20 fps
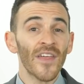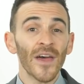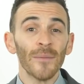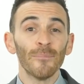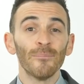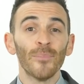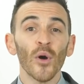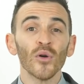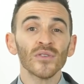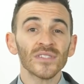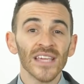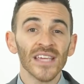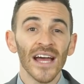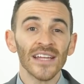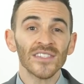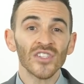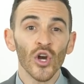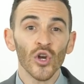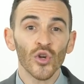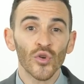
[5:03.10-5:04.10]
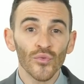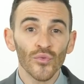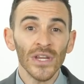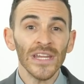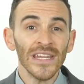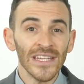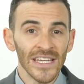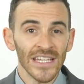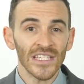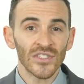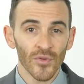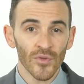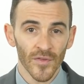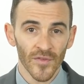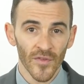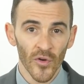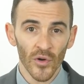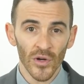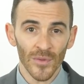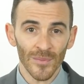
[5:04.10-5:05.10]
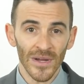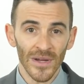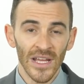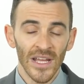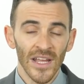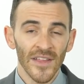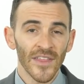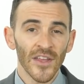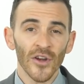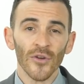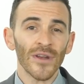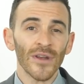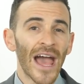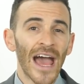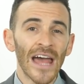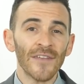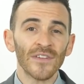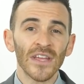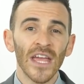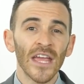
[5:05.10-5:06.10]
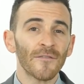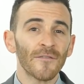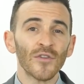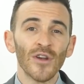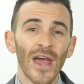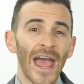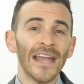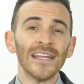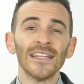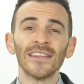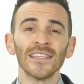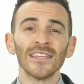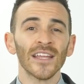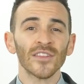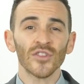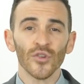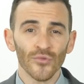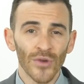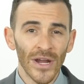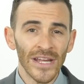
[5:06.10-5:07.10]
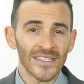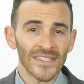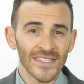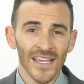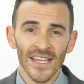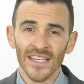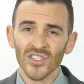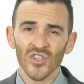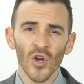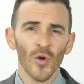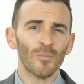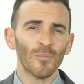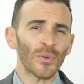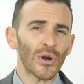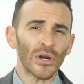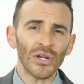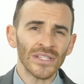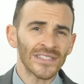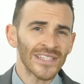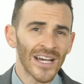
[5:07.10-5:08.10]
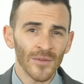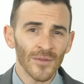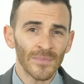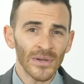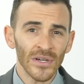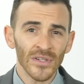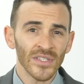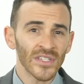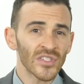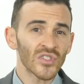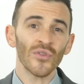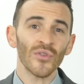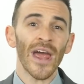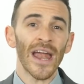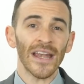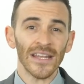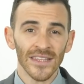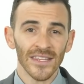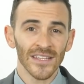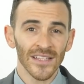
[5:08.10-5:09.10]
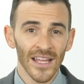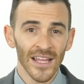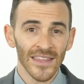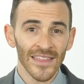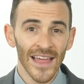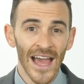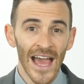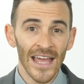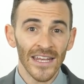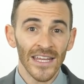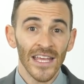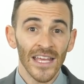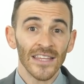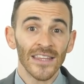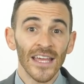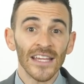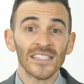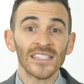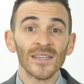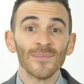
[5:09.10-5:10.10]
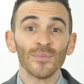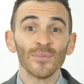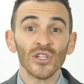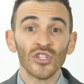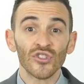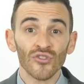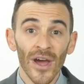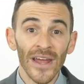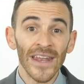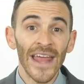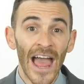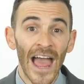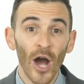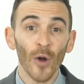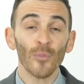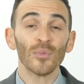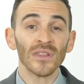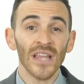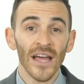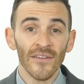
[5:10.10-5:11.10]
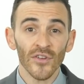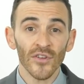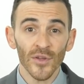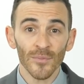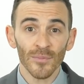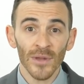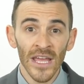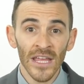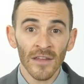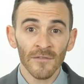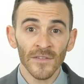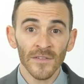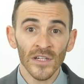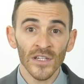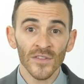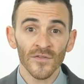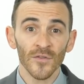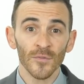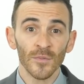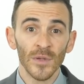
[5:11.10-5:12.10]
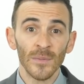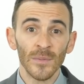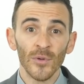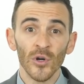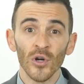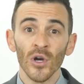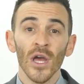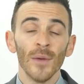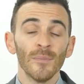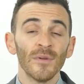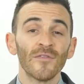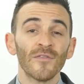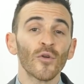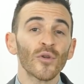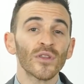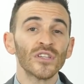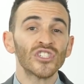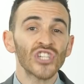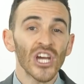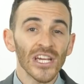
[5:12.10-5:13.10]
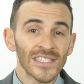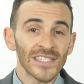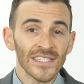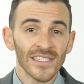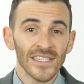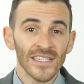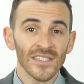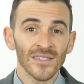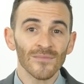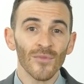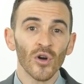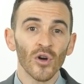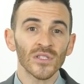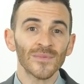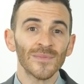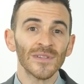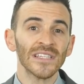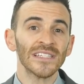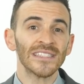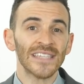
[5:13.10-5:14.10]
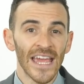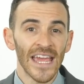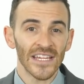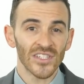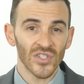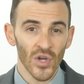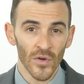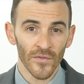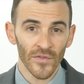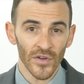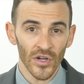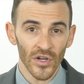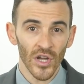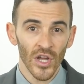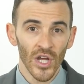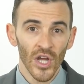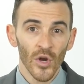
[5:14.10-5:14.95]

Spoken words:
that both sides agree needs reform. They don't advocate for anything that the right says, no burning down buildings or anything like that. They simply try to help level the playing field for people before the justice system ultimately takes over,